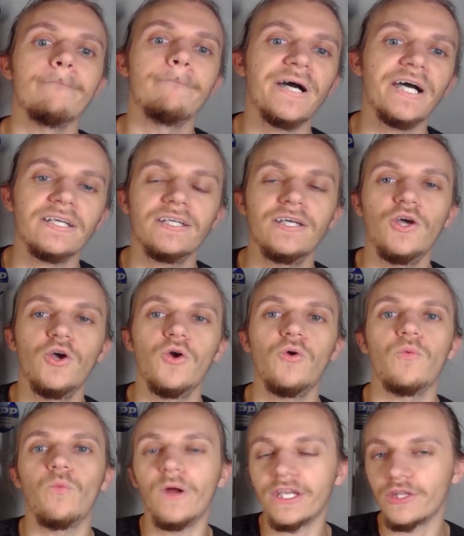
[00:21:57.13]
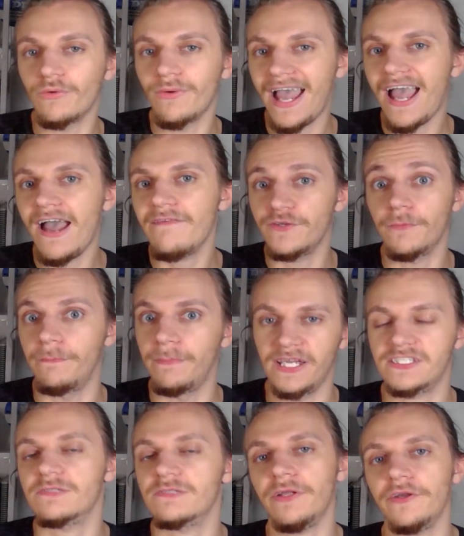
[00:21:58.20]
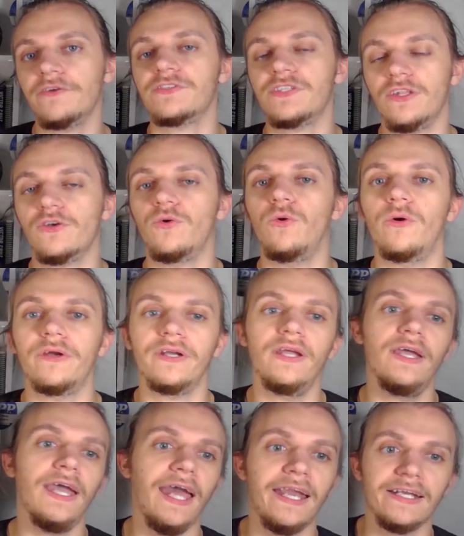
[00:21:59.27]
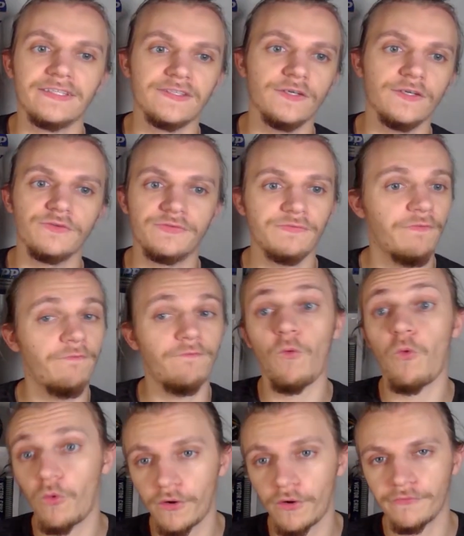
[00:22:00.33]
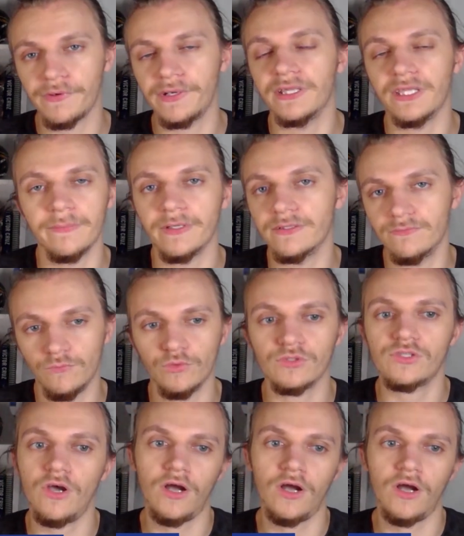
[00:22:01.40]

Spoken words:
But when you have your best players on the court, and it's those 4 really, but we'll